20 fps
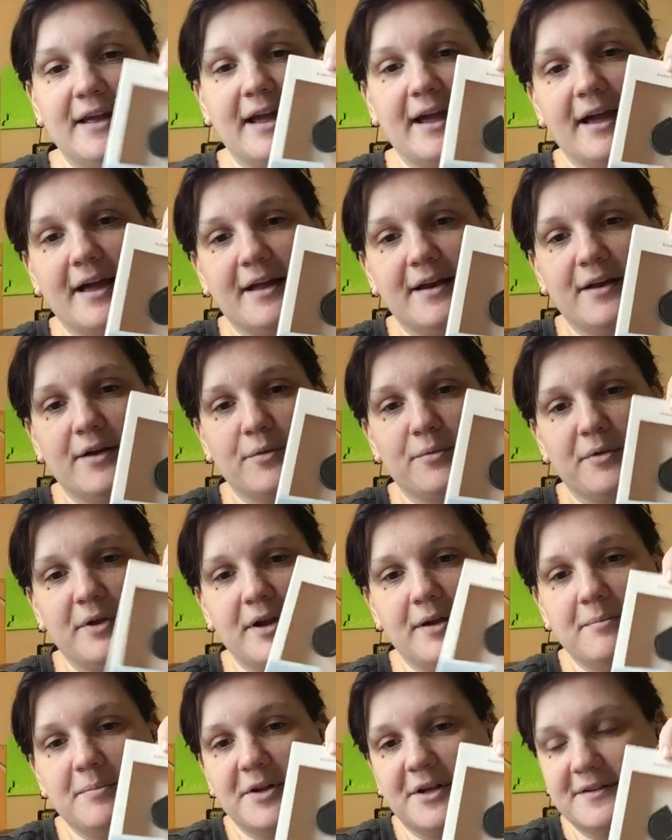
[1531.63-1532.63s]
it had a
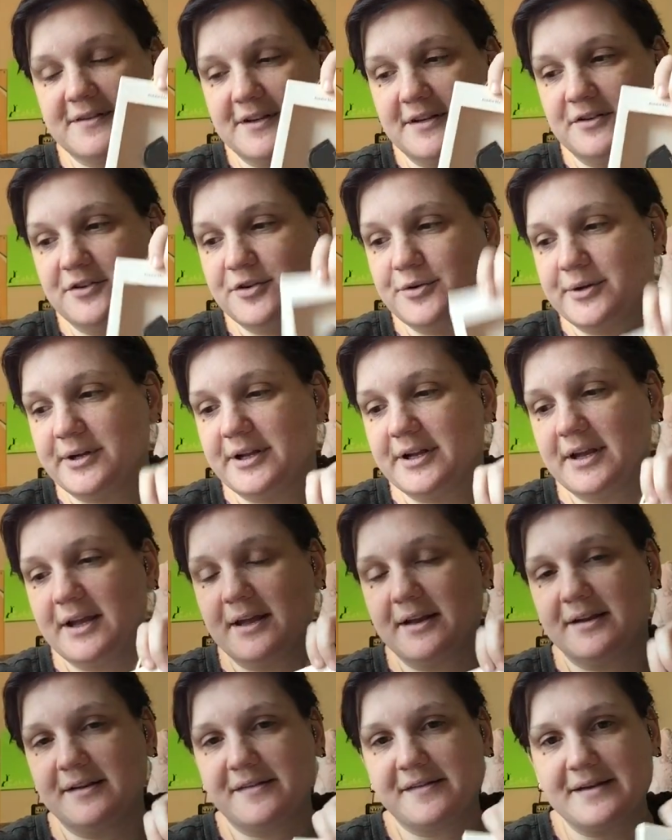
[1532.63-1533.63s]
ring built into it
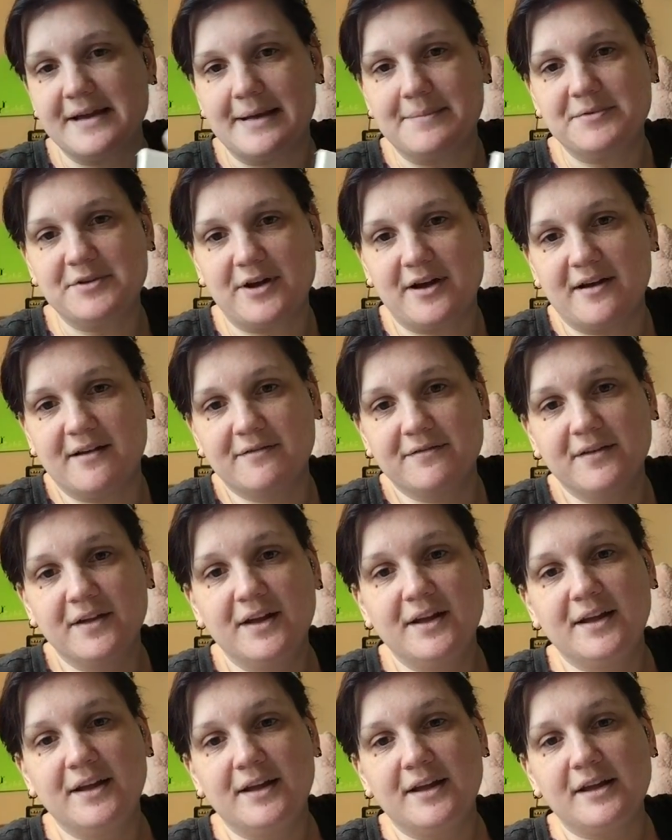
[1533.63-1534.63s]
and it snapped off,
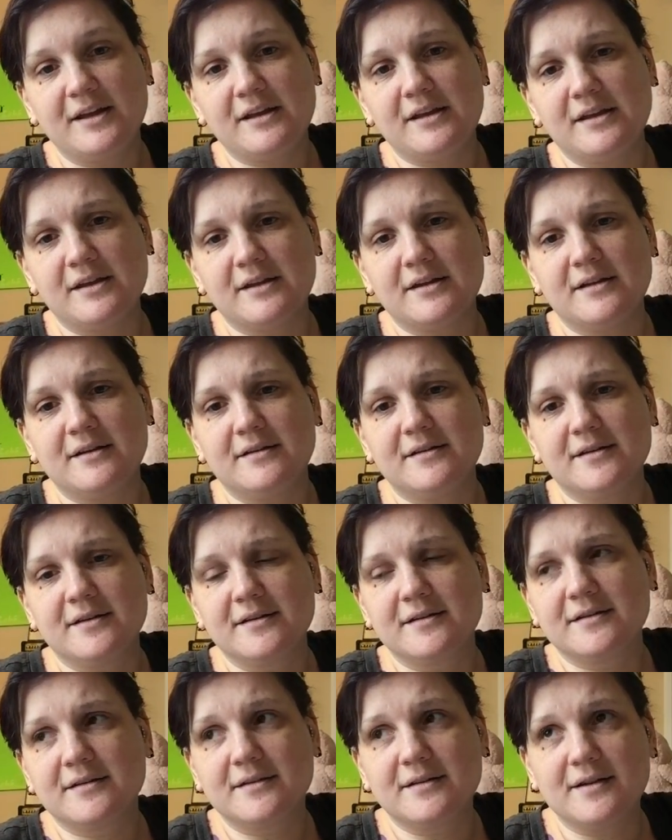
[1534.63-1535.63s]

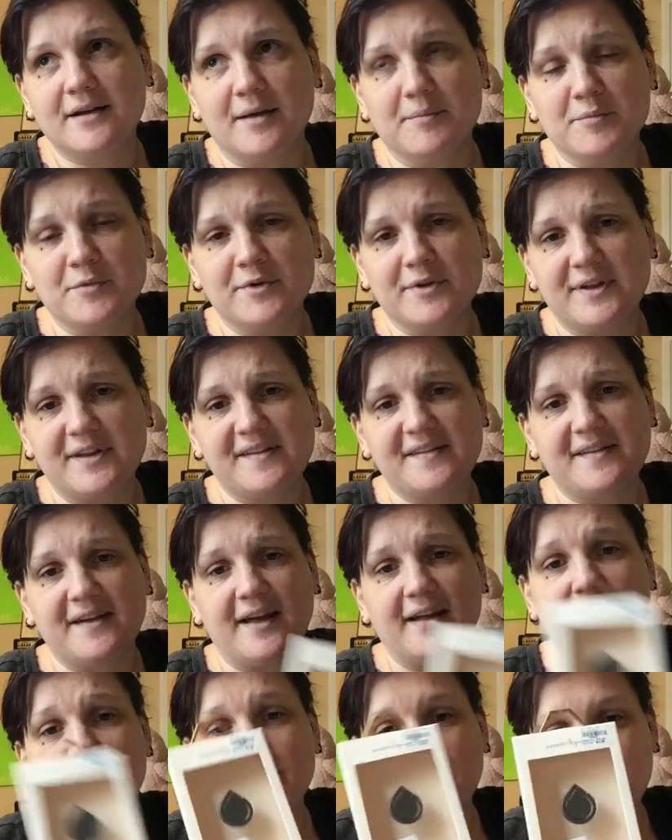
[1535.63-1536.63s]
and I'm really
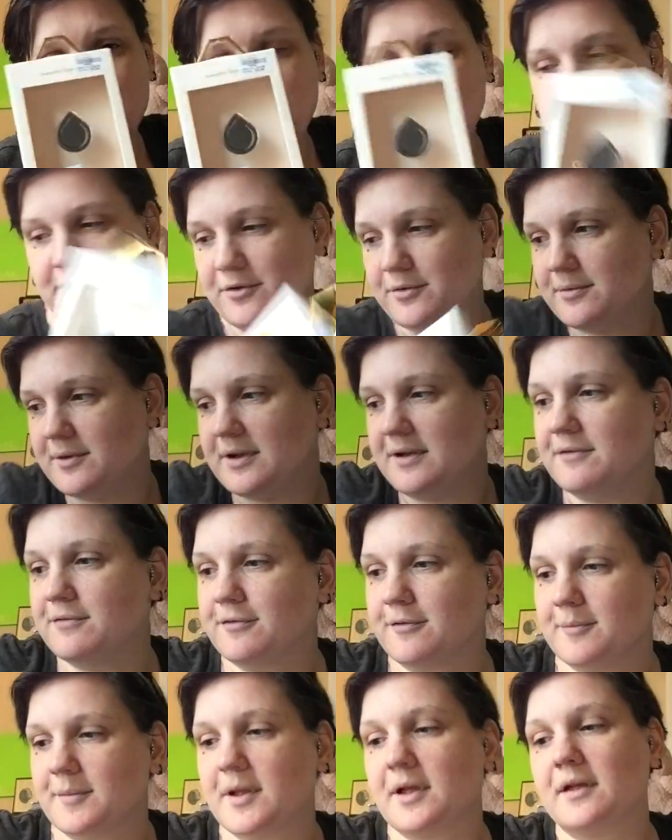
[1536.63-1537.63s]
sad, so I bought a new ring
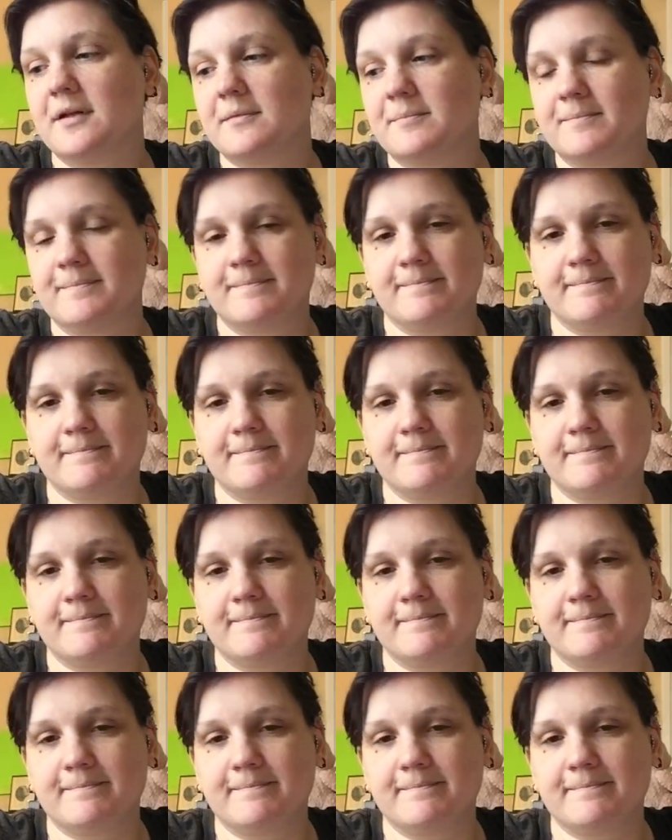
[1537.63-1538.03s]
for my